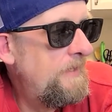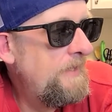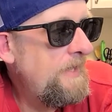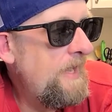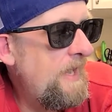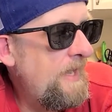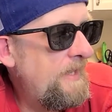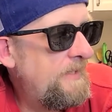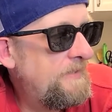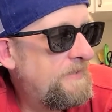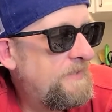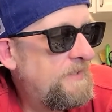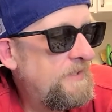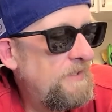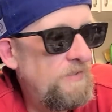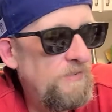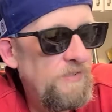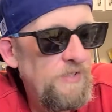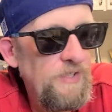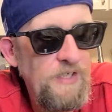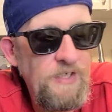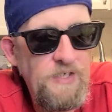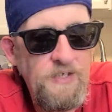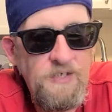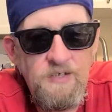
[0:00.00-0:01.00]
Yeah, so
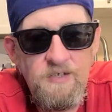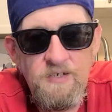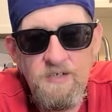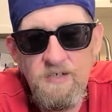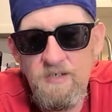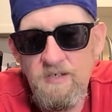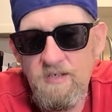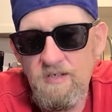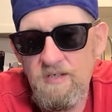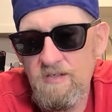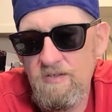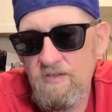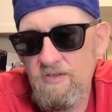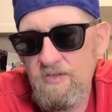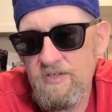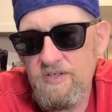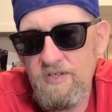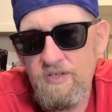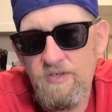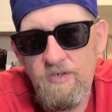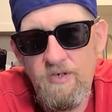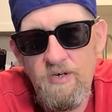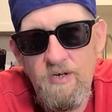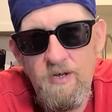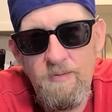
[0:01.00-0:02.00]
they uh, looked
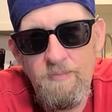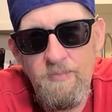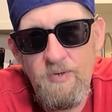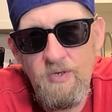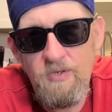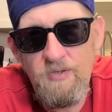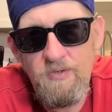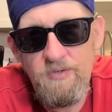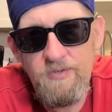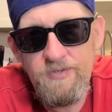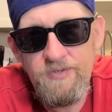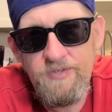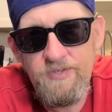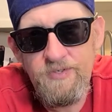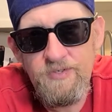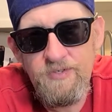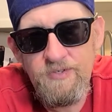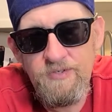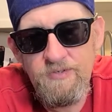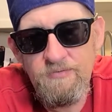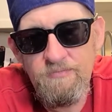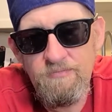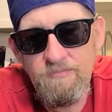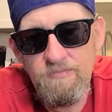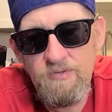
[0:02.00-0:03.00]
at her eyeballs
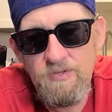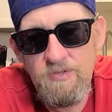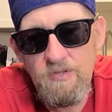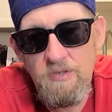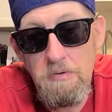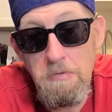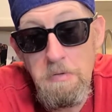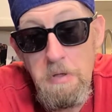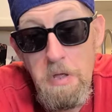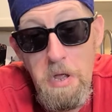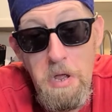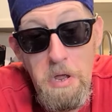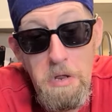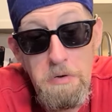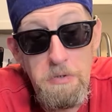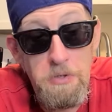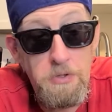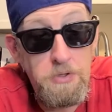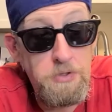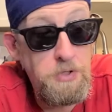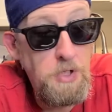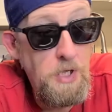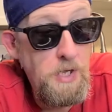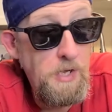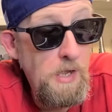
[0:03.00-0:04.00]
and said, hey, it
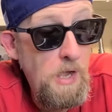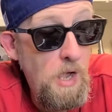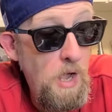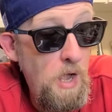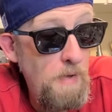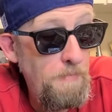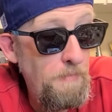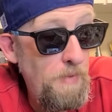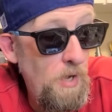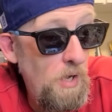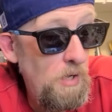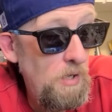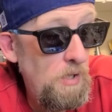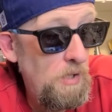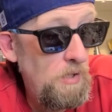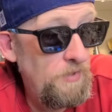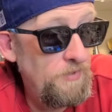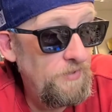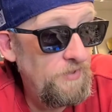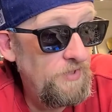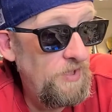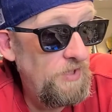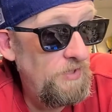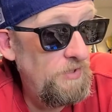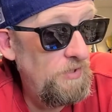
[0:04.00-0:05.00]
looks like
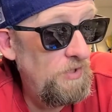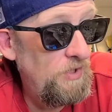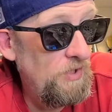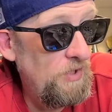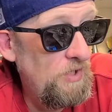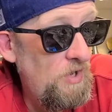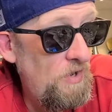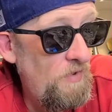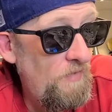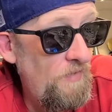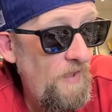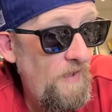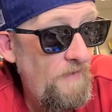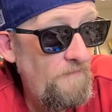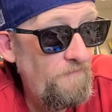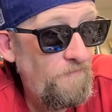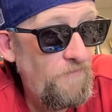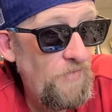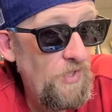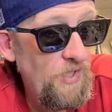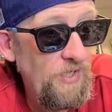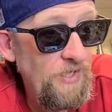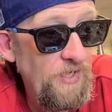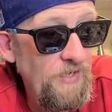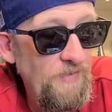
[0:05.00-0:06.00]
eyeball. Doesn't look all that
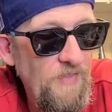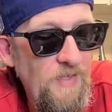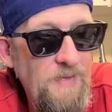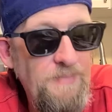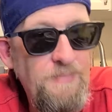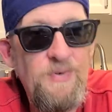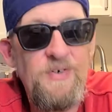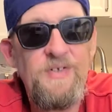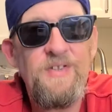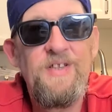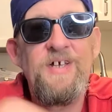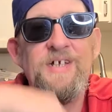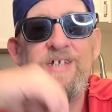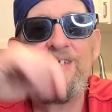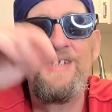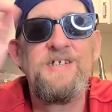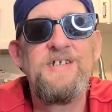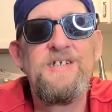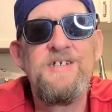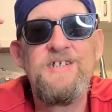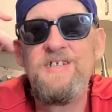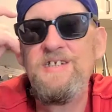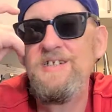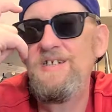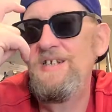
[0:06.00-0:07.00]
funny. They put like
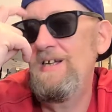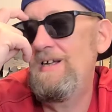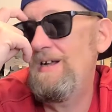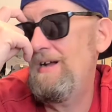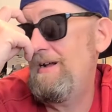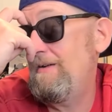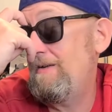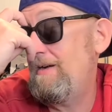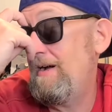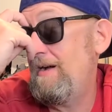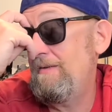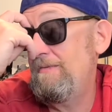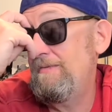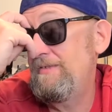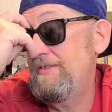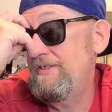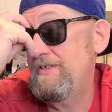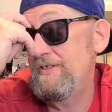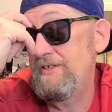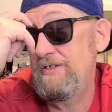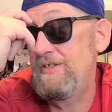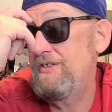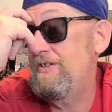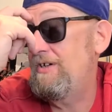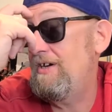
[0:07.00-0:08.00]
a. I, I
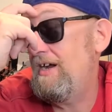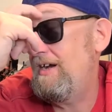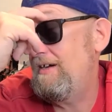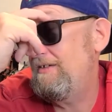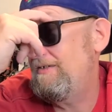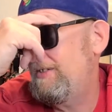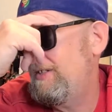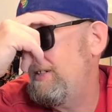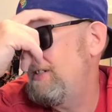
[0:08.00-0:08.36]
wasn't sure how